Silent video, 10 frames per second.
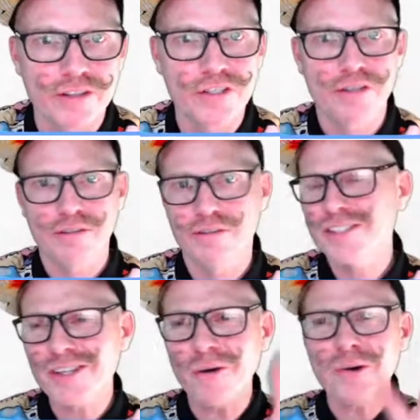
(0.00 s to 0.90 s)
Just
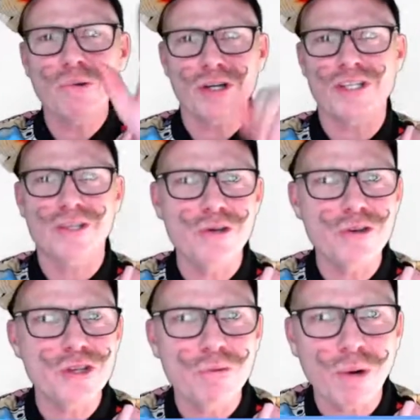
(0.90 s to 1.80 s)
go and watch the
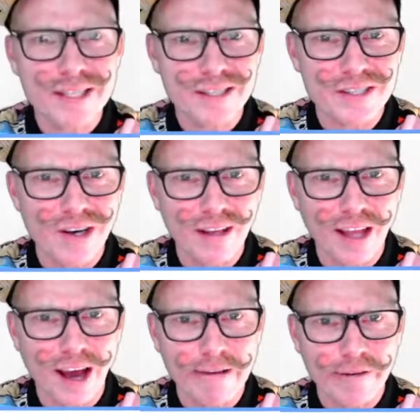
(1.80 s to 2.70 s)
YouTube once it's not
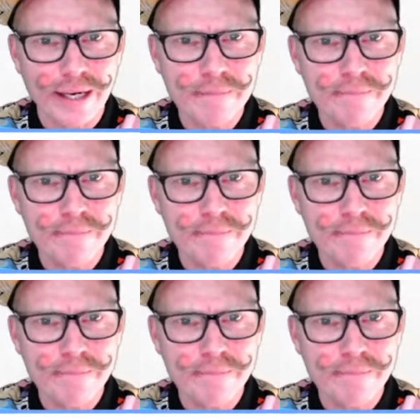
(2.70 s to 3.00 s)
live, okay?